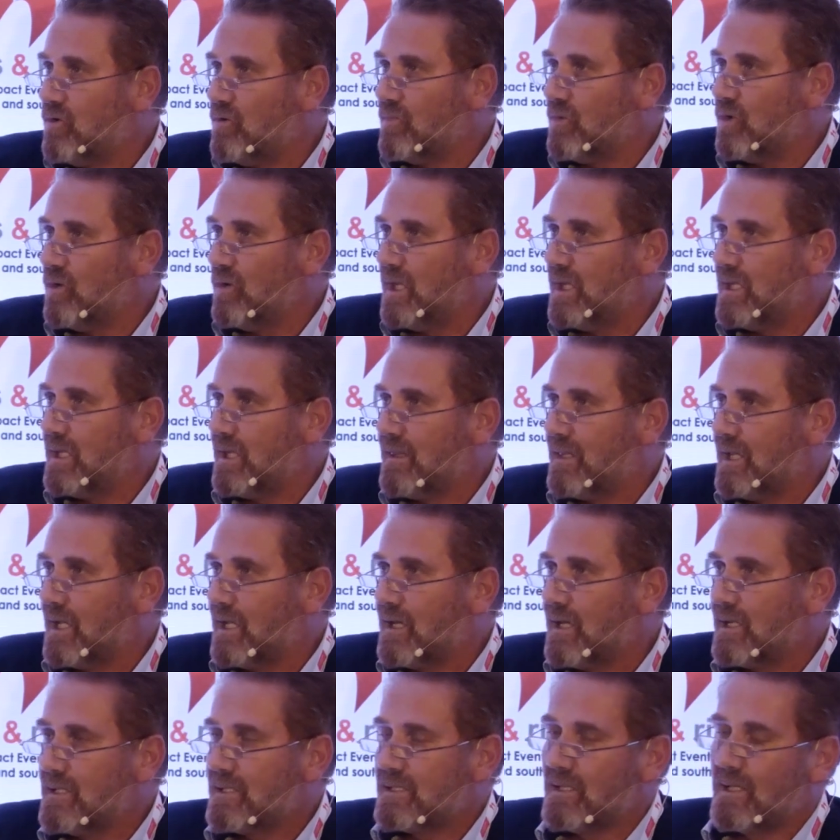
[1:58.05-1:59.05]
community and the
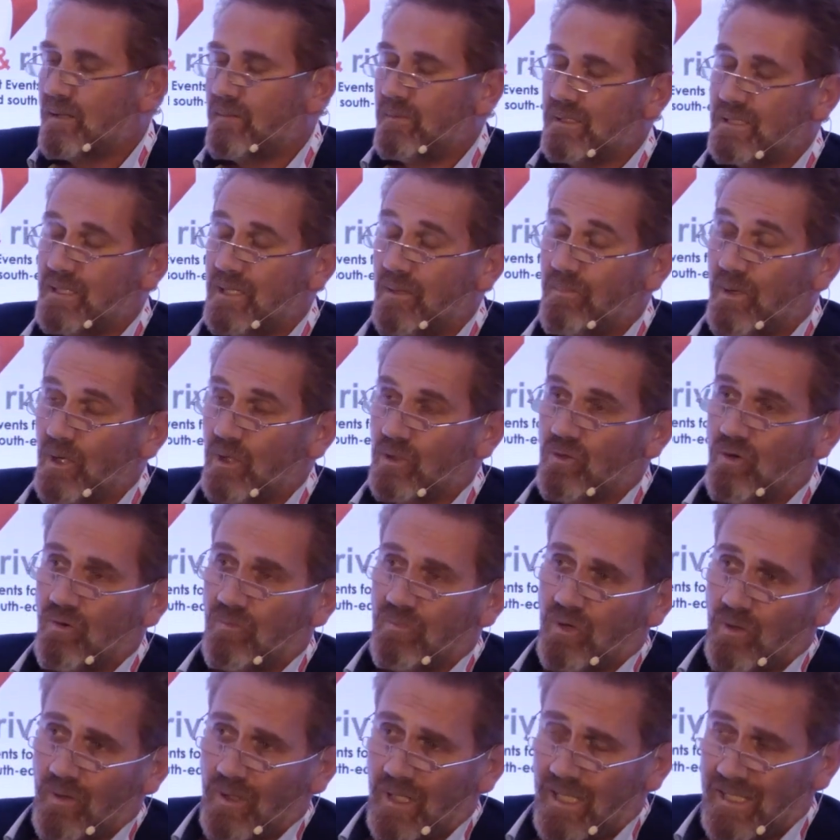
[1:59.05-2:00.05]
Greek Cypriot
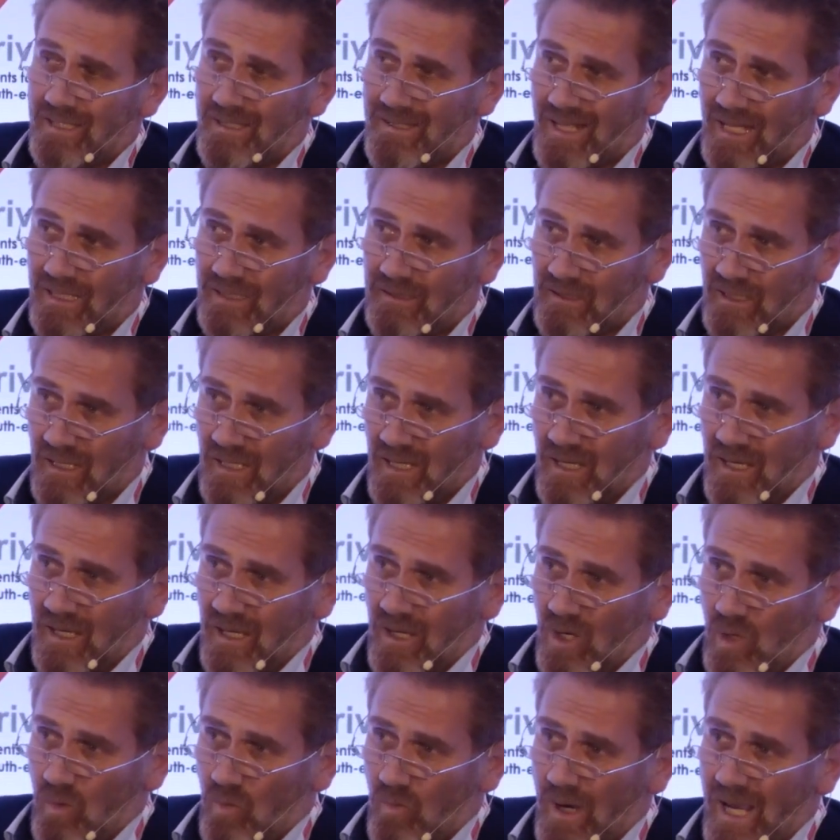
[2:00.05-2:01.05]
community is that
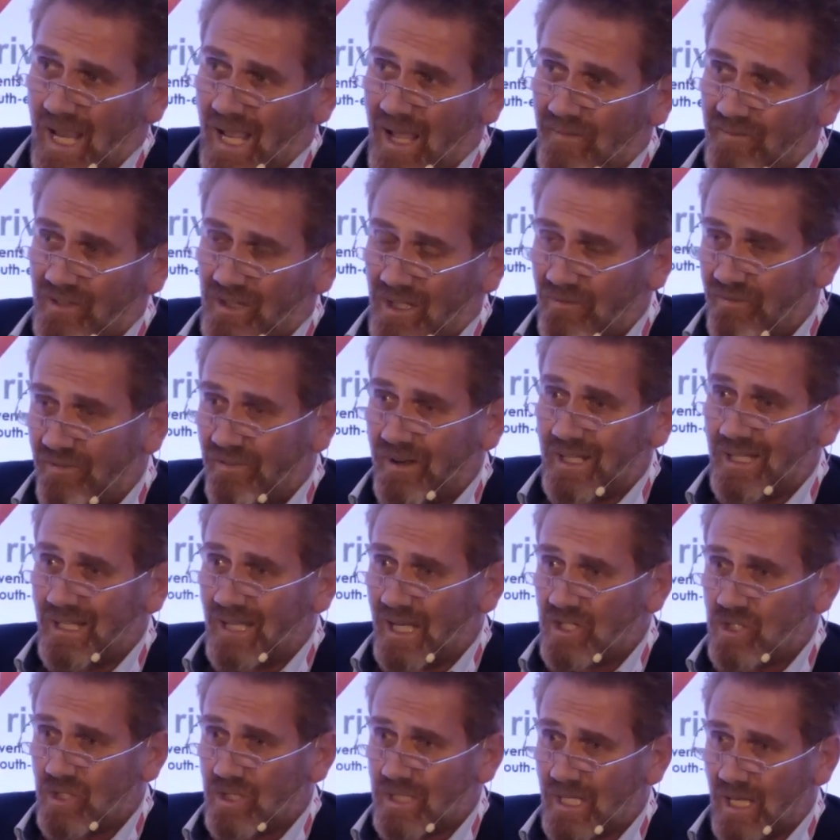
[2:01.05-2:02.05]
we have different
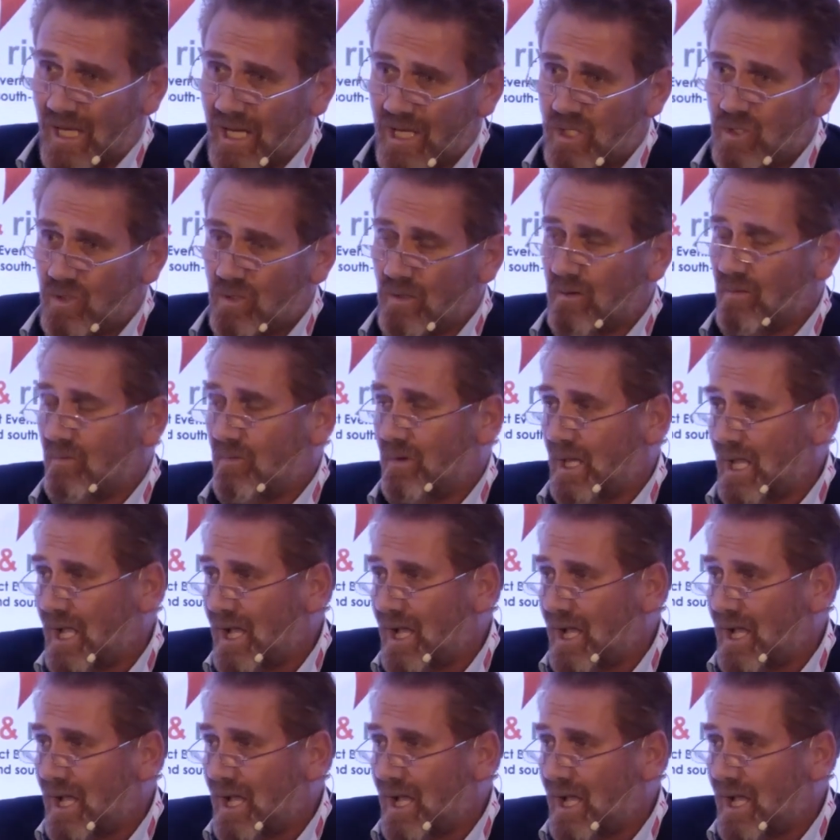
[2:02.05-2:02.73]
legislation.